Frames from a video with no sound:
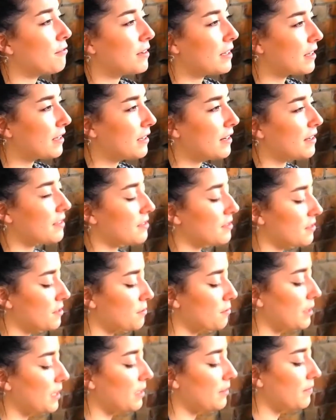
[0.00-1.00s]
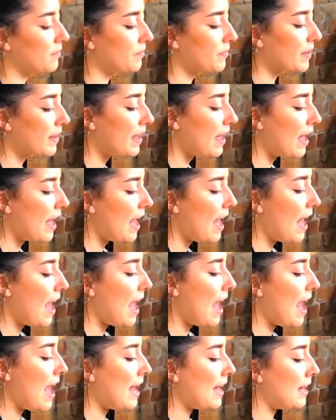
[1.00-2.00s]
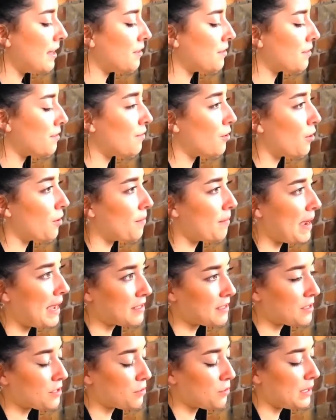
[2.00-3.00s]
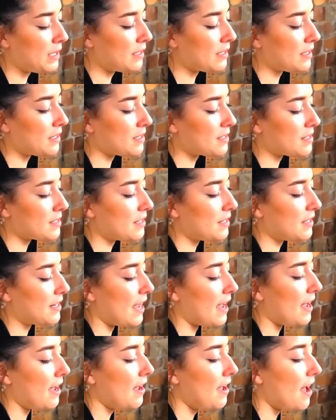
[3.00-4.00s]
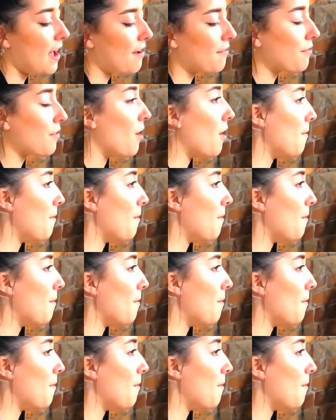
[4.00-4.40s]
really nice and sweet. And for my sweeteners today, I've got